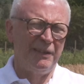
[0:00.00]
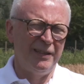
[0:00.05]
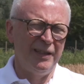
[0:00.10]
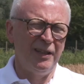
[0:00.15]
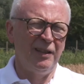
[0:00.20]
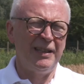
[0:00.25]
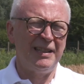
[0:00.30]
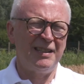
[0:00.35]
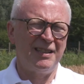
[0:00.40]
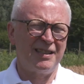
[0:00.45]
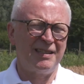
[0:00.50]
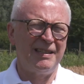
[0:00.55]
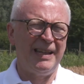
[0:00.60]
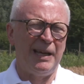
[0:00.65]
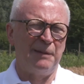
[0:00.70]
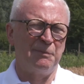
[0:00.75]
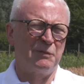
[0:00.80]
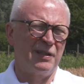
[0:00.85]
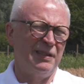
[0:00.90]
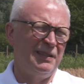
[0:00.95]
9
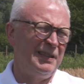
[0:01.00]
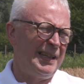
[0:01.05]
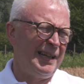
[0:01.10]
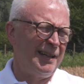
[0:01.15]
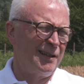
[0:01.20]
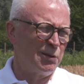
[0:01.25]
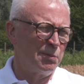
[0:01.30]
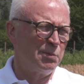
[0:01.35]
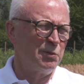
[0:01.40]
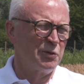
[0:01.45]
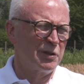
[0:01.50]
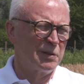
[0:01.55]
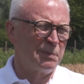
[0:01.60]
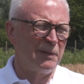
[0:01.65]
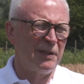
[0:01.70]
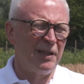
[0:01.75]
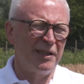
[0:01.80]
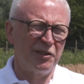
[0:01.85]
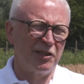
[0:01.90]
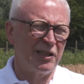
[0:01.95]
steps in the arable
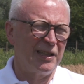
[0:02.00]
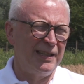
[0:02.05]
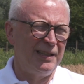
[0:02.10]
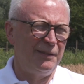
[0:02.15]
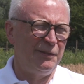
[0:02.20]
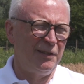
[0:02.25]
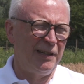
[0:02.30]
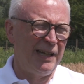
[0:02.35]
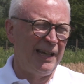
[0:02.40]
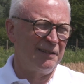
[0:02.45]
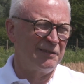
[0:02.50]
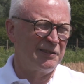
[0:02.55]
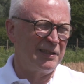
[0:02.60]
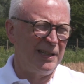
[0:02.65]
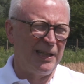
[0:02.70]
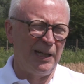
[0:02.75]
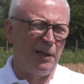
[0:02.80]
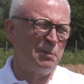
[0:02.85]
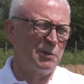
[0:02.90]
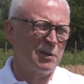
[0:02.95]
supply chain if you count it
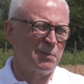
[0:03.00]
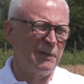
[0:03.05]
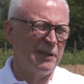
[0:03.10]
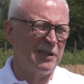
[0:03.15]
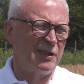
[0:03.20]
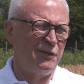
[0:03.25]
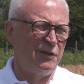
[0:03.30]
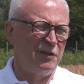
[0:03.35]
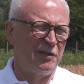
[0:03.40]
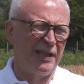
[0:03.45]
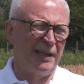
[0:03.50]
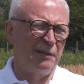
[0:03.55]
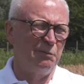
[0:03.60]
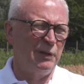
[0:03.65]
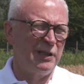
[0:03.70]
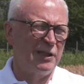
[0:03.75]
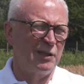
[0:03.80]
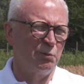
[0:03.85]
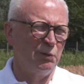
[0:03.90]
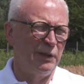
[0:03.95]
up, especially if you take
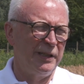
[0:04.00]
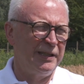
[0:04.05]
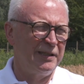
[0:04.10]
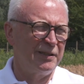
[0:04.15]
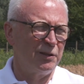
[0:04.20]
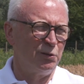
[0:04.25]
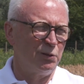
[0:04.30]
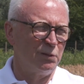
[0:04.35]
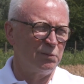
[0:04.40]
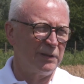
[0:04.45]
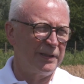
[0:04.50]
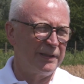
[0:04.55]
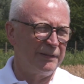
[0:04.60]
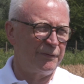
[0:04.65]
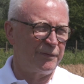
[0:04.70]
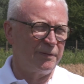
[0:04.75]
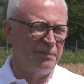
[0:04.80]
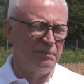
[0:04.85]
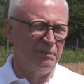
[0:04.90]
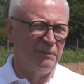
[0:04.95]
winter wheat all the way
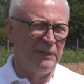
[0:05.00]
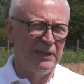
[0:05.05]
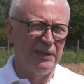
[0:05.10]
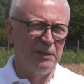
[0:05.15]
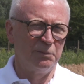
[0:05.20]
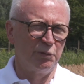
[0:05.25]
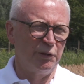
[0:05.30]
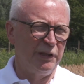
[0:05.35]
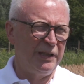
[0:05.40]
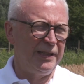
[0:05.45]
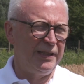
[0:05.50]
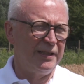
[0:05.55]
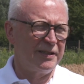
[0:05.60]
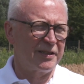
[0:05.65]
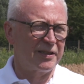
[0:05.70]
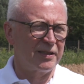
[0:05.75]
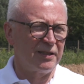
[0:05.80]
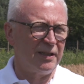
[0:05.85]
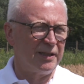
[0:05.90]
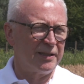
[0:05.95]
from breeding in
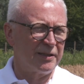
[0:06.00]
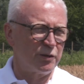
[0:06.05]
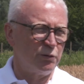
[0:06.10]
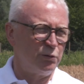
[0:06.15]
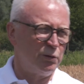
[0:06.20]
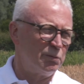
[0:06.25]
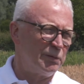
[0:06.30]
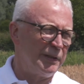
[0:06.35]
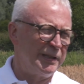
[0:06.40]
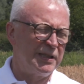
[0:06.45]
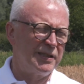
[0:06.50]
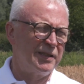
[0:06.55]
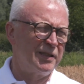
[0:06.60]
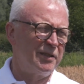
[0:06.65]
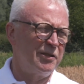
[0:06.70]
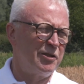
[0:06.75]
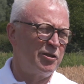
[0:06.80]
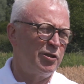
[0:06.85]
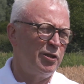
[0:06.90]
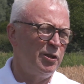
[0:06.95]
science all the way to the
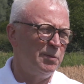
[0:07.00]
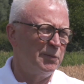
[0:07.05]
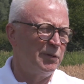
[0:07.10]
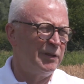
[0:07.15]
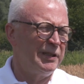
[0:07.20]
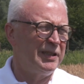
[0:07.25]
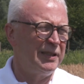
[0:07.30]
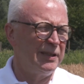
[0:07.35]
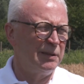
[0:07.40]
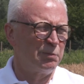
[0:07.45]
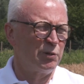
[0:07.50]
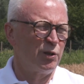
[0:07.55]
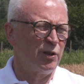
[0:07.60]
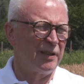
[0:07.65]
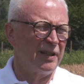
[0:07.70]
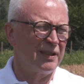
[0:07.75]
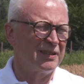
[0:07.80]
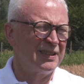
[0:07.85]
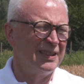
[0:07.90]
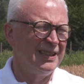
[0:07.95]
consumer eating a
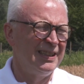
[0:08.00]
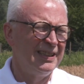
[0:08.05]
product.